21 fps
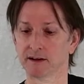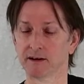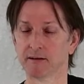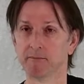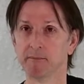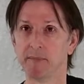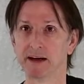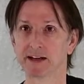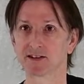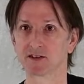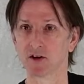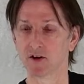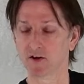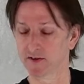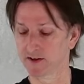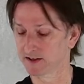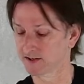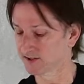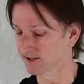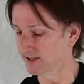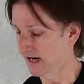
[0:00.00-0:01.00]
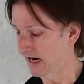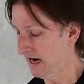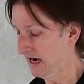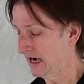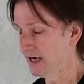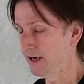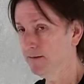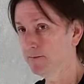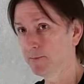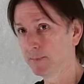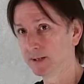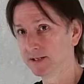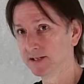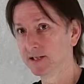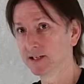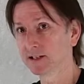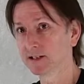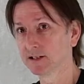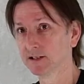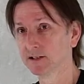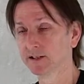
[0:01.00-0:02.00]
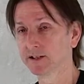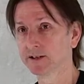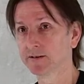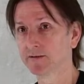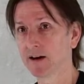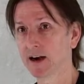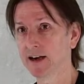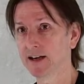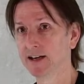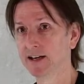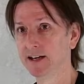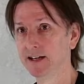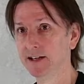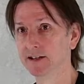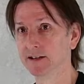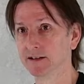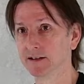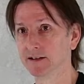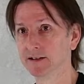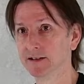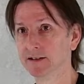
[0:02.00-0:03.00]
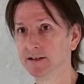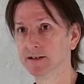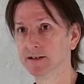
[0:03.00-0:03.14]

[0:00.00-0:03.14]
makes all this tight, particularly right here.